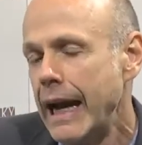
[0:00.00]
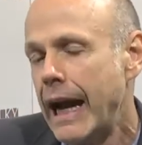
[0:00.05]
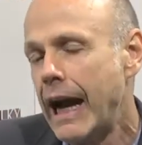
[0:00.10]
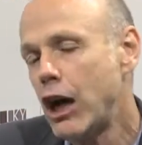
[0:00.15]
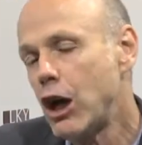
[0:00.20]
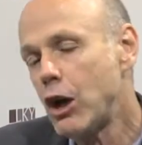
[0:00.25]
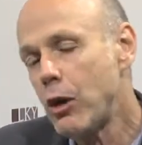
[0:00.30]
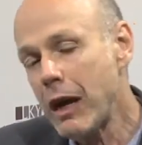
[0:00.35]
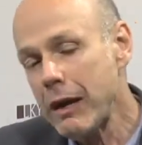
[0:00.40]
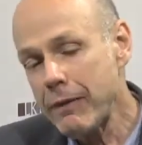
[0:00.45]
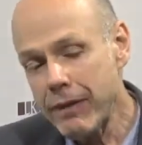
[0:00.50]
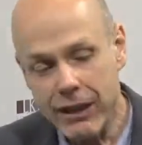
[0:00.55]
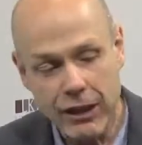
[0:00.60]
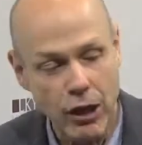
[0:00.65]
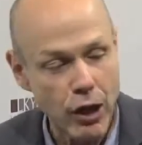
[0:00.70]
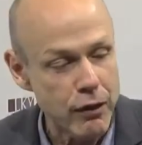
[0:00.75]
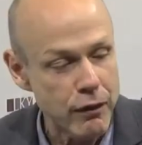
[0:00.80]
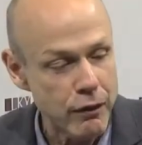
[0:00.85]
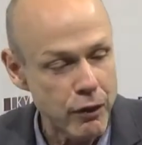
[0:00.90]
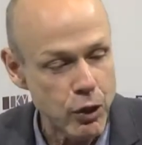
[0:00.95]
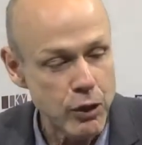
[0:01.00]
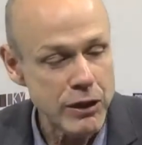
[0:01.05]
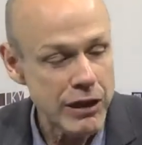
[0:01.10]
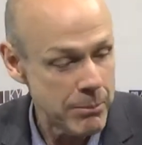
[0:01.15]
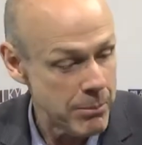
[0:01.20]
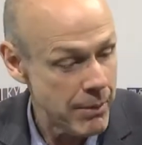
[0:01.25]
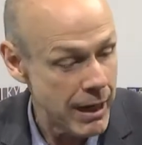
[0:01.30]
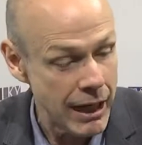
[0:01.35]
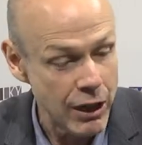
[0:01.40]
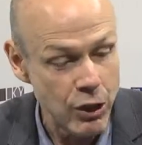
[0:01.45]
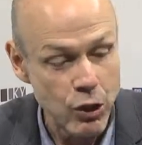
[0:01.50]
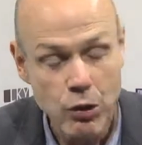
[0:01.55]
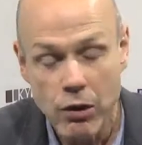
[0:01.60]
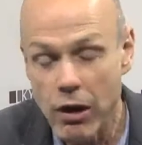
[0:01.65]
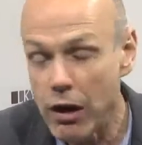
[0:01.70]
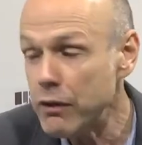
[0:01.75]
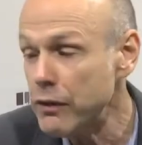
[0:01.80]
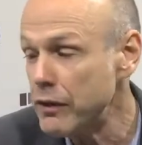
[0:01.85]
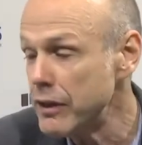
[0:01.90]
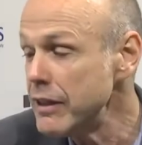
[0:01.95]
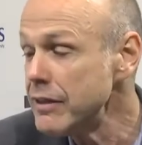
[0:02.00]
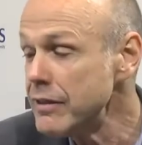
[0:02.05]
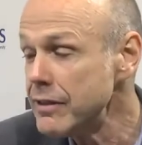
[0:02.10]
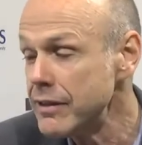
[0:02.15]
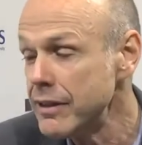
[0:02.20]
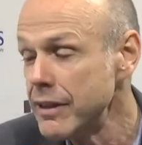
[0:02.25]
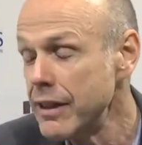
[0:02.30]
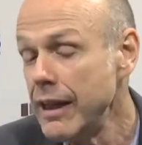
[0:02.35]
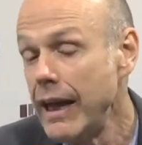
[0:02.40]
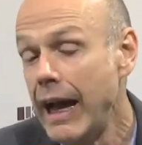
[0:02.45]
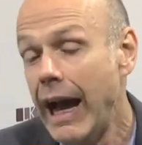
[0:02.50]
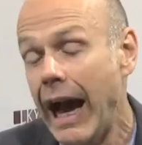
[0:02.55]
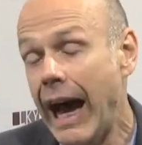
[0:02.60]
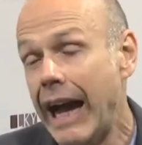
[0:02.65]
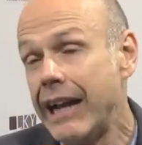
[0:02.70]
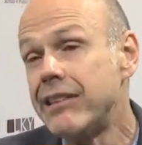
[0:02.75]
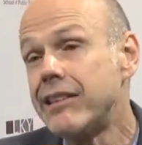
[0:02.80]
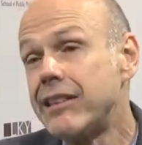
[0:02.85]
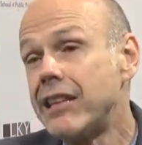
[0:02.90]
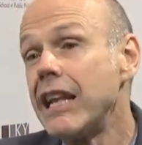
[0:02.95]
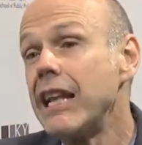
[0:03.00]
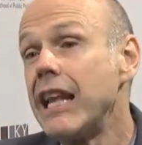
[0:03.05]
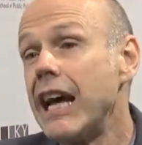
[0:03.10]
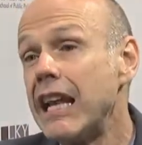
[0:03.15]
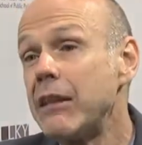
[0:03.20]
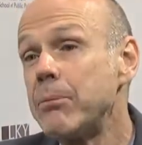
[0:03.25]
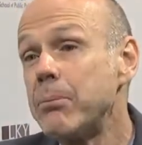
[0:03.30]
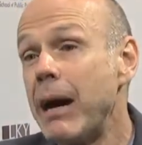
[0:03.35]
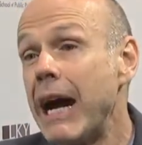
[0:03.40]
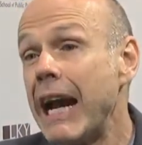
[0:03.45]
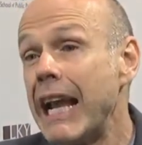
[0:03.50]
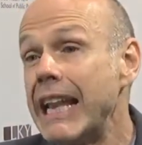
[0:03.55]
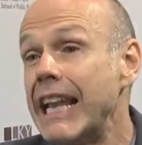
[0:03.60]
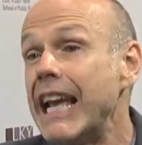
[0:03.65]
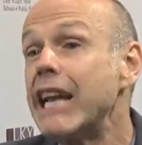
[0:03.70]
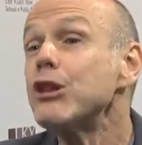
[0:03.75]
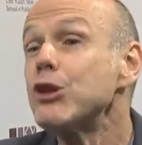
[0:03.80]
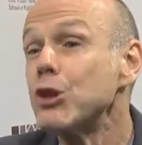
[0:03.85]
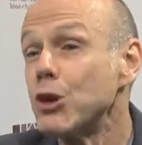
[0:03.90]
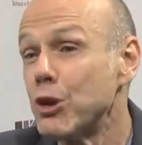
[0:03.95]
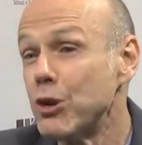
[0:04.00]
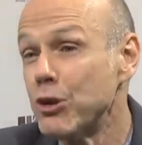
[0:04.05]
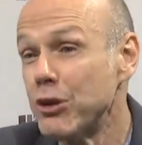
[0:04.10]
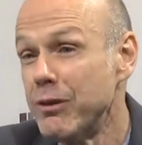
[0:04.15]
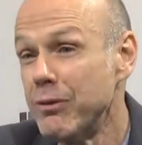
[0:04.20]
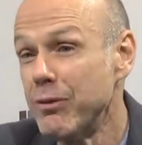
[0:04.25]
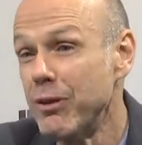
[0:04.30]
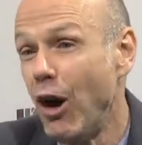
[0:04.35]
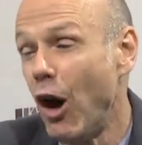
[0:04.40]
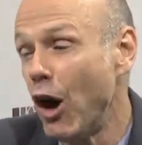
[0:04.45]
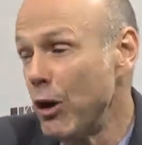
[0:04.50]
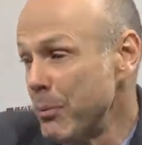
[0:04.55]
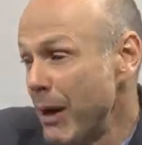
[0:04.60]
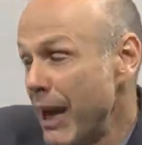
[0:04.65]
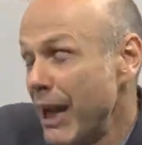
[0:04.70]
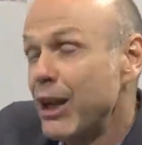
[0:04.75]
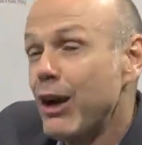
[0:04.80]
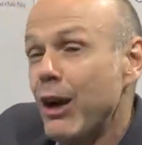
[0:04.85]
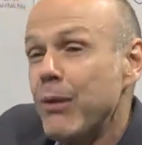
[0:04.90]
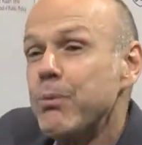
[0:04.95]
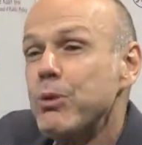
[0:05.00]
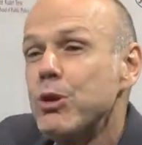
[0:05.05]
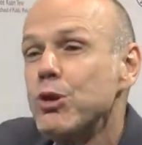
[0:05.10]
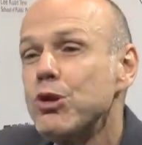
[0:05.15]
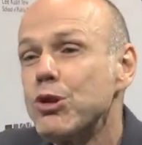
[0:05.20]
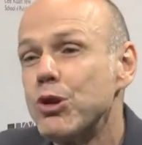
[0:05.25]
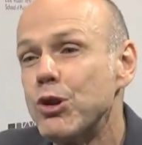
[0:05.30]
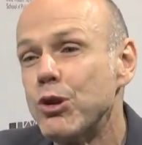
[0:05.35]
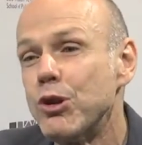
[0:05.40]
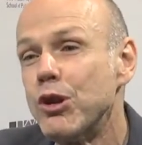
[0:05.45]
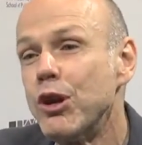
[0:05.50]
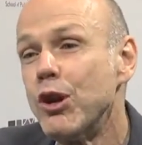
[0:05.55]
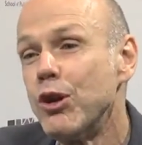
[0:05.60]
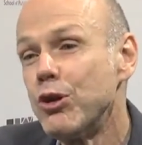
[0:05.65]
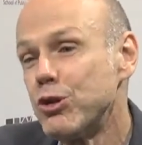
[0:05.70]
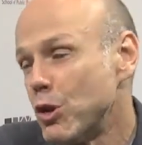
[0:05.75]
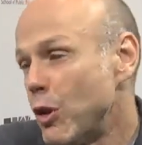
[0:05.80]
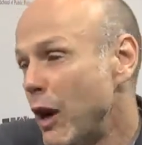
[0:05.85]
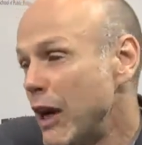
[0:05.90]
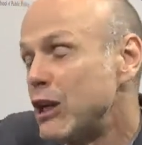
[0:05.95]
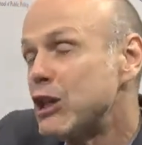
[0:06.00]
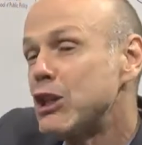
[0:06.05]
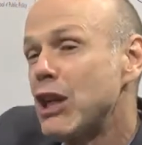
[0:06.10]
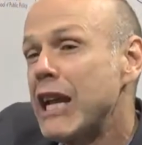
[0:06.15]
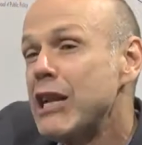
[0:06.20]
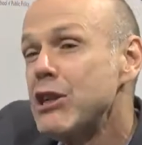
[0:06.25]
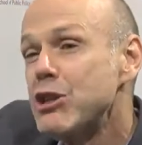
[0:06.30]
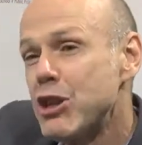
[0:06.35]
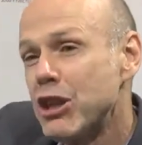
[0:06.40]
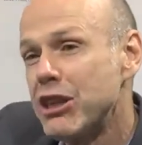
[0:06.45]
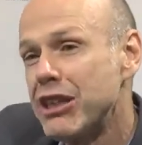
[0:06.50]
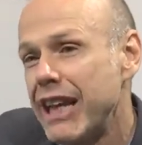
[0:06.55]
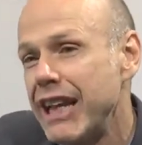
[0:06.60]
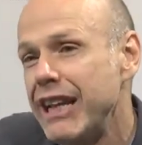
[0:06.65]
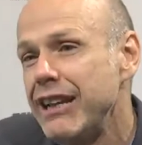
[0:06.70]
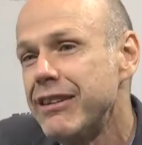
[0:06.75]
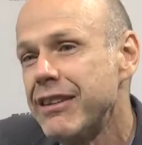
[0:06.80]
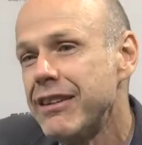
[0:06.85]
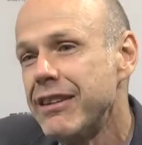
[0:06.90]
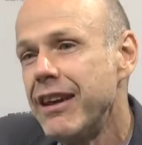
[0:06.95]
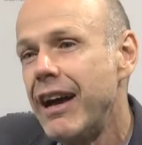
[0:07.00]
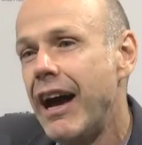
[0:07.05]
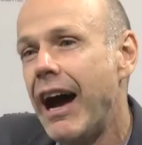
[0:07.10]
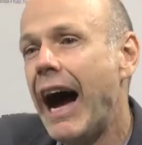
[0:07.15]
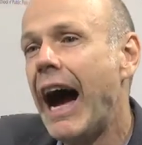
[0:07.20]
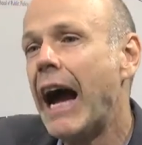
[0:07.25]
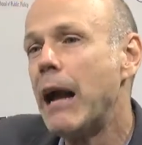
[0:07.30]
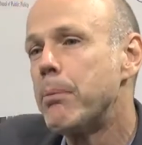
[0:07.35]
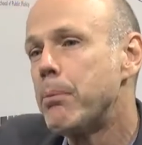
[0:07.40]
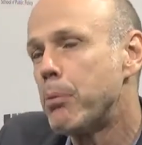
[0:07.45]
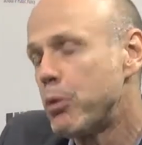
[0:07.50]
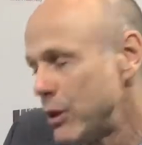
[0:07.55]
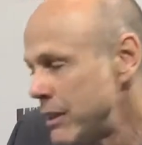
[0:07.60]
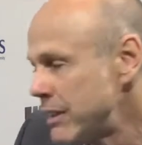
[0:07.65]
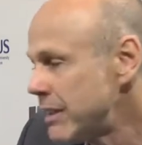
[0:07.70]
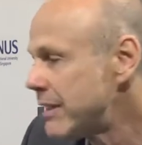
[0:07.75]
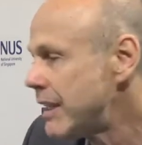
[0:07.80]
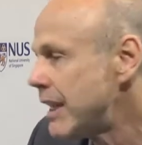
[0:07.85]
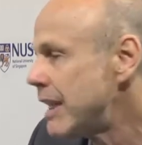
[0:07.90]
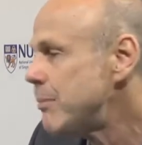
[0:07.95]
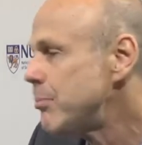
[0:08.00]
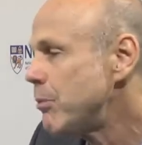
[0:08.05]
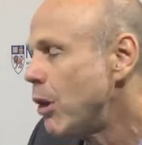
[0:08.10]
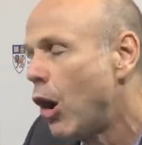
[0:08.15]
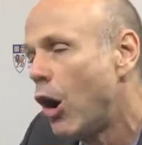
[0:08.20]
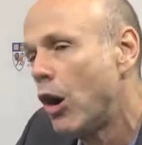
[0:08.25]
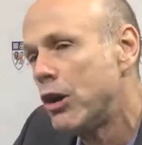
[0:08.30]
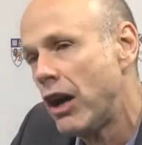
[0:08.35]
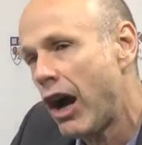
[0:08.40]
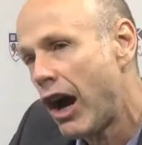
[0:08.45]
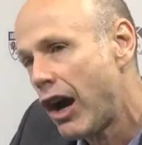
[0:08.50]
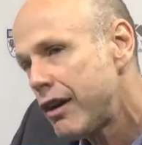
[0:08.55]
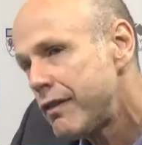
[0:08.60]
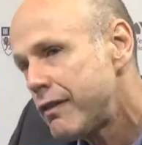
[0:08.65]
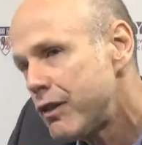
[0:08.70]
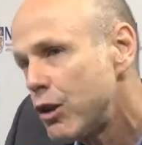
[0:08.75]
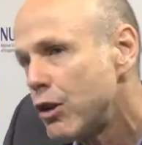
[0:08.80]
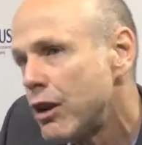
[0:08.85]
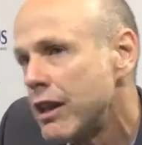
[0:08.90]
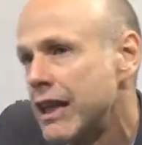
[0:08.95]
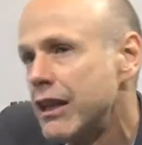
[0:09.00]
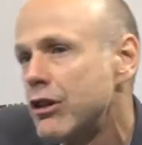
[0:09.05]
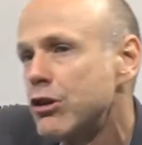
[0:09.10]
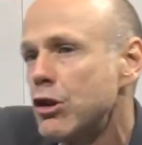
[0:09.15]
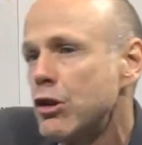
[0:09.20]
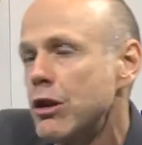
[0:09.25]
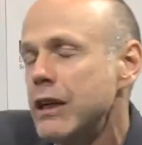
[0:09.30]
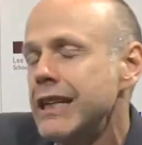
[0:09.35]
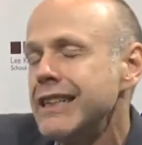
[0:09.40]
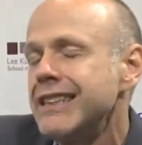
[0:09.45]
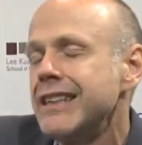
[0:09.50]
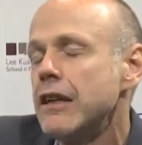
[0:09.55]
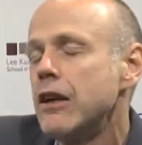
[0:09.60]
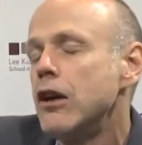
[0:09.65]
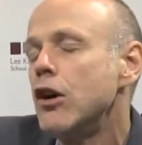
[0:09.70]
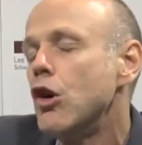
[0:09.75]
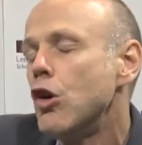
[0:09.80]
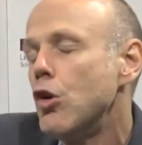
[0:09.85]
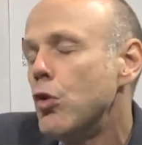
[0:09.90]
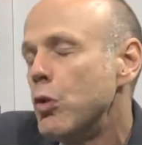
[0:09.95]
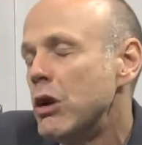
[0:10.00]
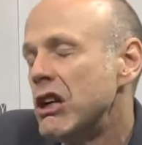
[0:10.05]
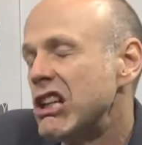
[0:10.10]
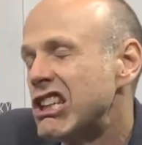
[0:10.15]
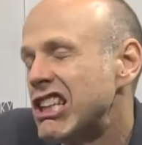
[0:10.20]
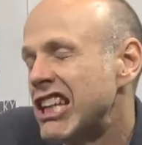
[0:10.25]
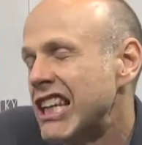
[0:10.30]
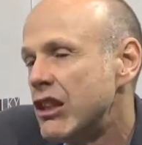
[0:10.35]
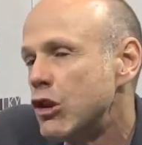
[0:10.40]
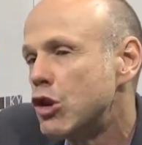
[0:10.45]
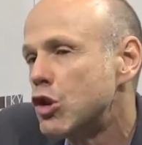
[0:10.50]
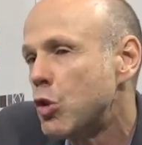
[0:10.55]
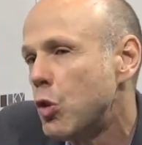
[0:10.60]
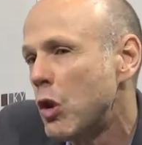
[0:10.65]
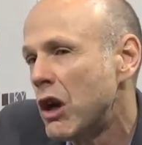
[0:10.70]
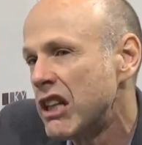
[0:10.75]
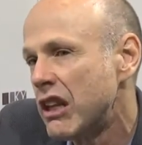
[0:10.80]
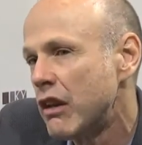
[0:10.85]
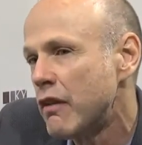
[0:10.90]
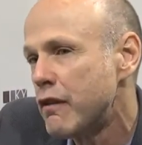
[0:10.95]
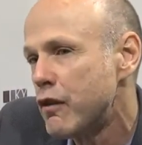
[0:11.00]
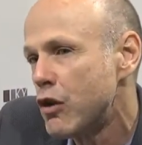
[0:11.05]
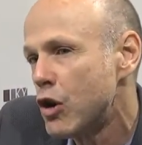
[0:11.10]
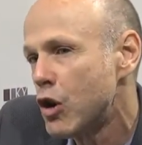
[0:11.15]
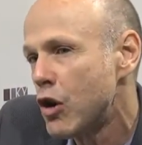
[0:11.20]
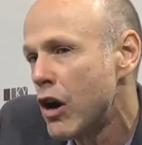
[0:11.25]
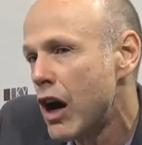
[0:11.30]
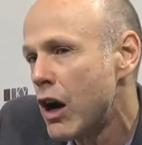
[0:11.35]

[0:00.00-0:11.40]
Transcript: I arrived at Harvard in my new office. I still had my letter on my computer. So I changed the date. I print them on Harvard letterhead. Within 24